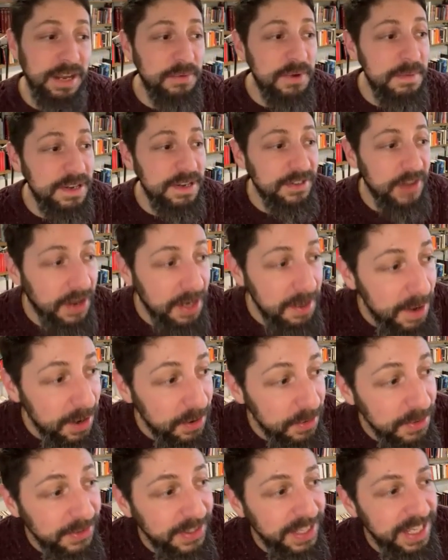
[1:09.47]
And we've been talking about
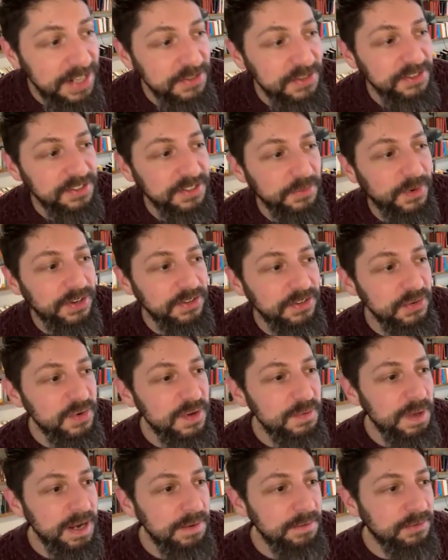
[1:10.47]
a really interesting one too.
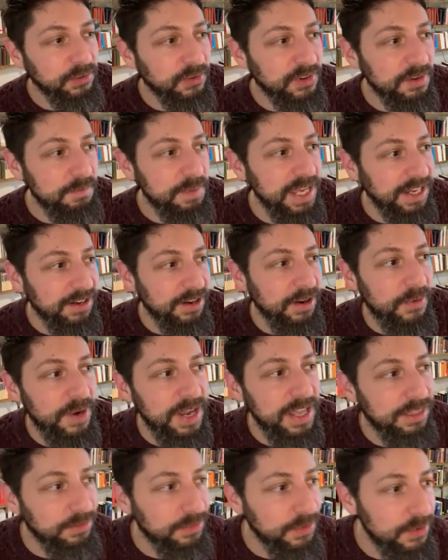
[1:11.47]
We've been sort of picking our
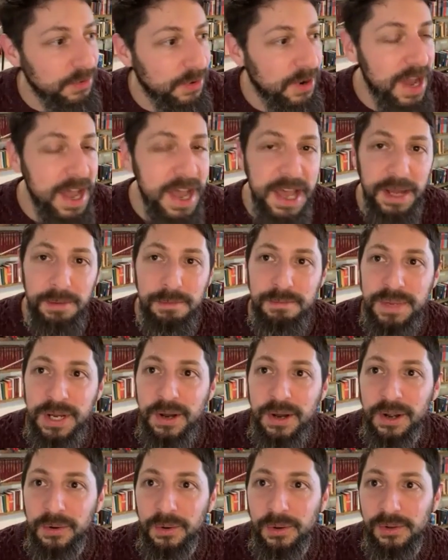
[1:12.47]
way through
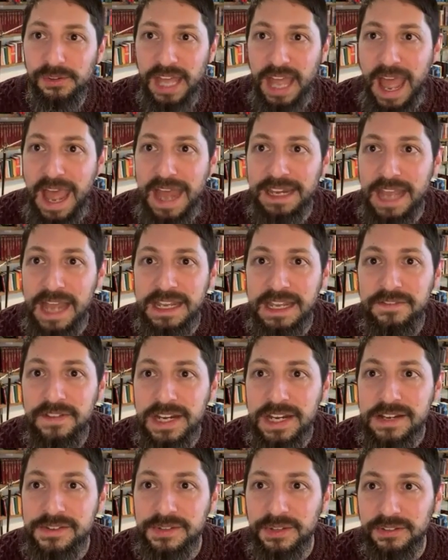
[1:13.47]
miracles and, and
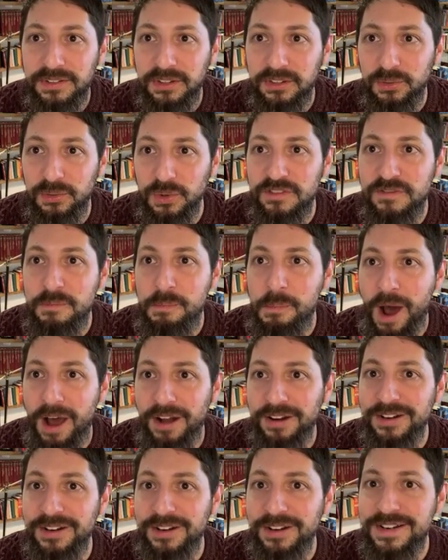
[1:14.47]
even into to sort of
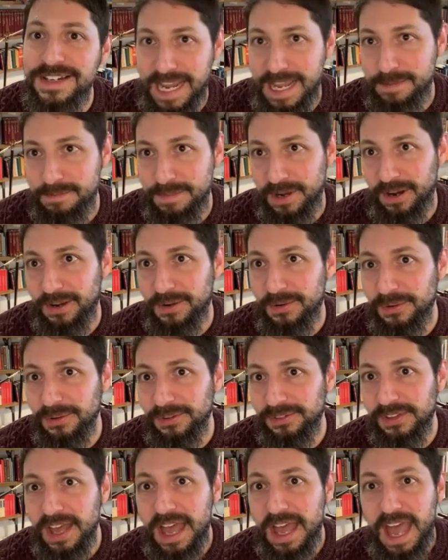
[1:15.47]
modern day
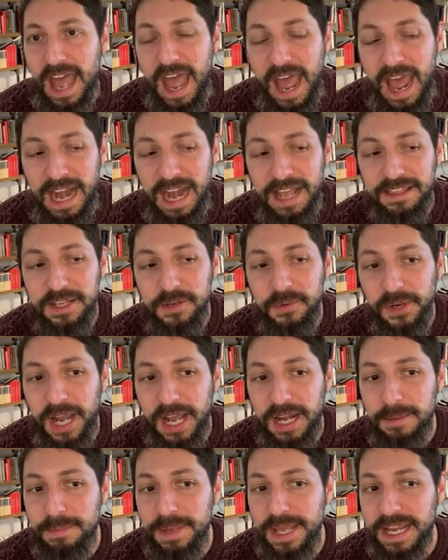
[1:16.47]
miracles. And I think we're
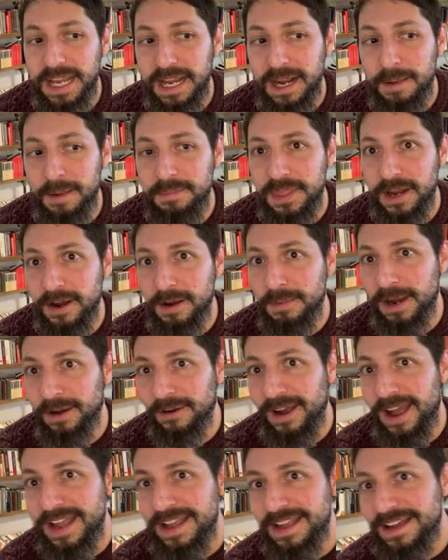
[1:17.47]
kind of picking up there. Am I
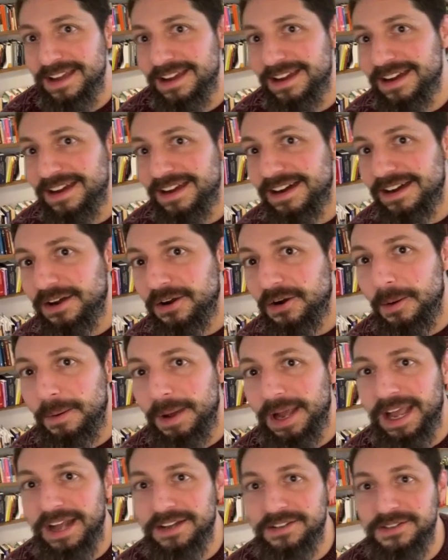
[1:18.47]
right? Oh,
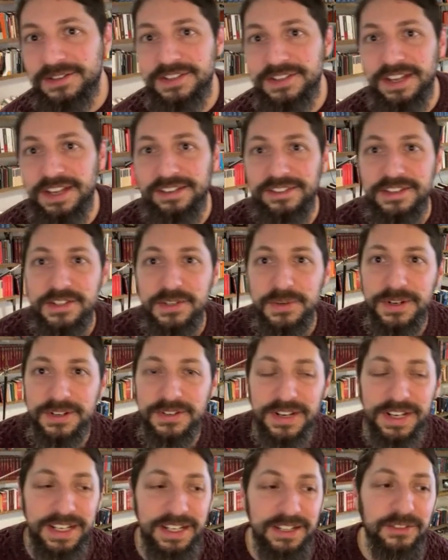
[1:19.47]
I got you just as you were
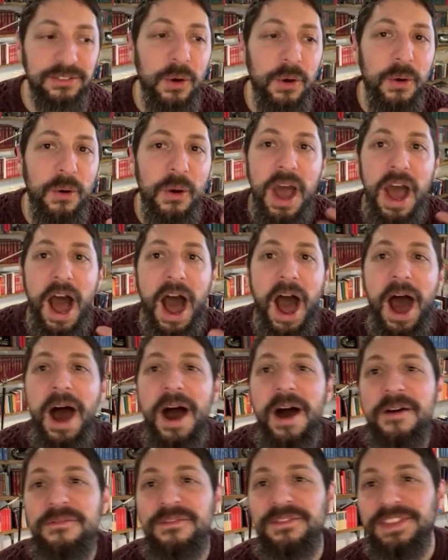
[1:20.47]
drinking. So
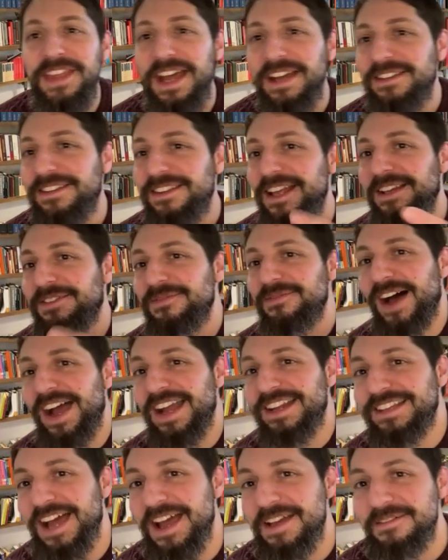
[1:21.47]
um, that's that's
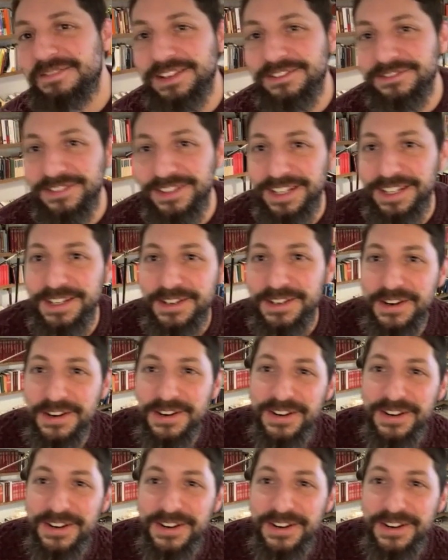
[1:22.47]
my timing for you.